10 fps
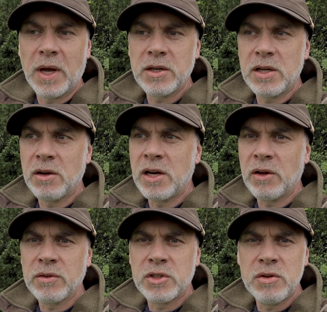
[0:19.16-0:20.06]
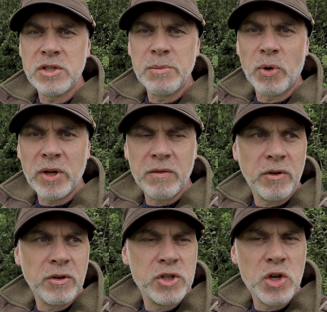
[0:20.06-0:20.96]
actually early on Tuesday morning
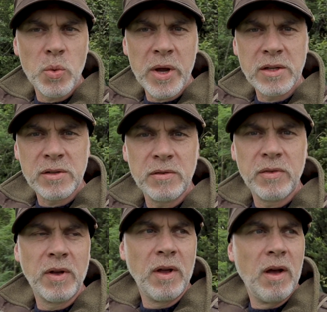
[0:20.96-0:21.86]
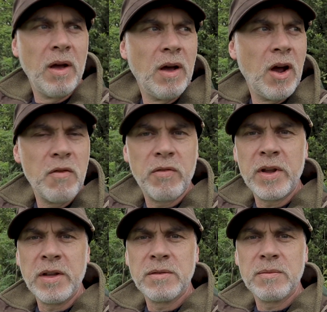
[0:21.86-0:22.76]
for 2 weeks of
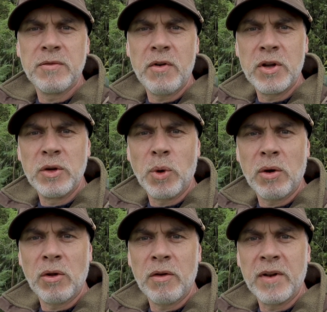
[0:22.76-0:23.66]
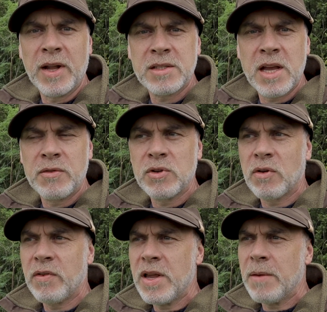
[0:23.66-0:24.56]
hopefully very good wildlife and landscape
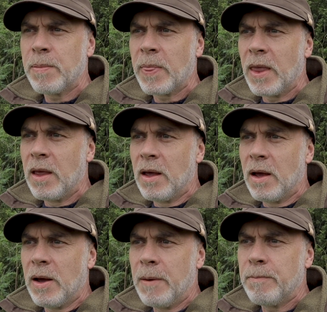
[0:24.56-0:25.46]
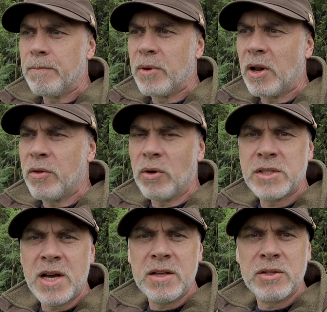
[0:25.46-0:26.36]
photography. But I thought I'd
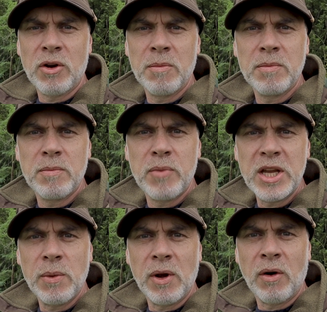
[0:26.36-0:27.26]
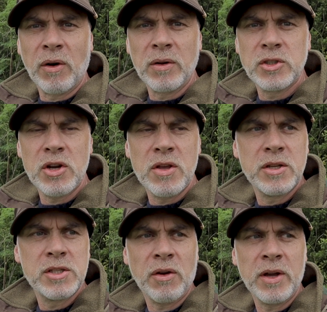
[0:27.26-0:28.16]
take the time, bring you along, show you the
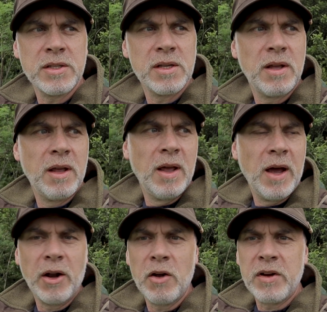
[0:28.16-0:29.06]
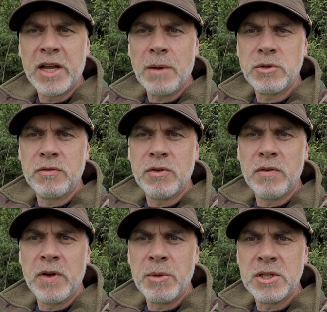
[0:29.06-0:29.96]
site and hopefully capture a
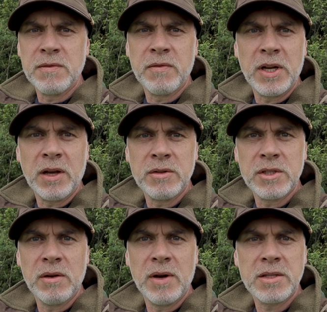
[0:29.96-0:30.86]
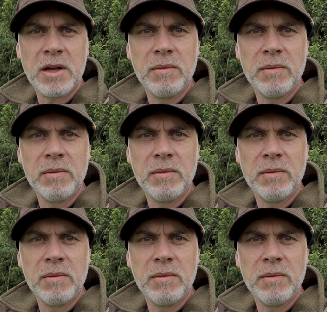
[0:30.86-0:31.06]
few images and videos, so let's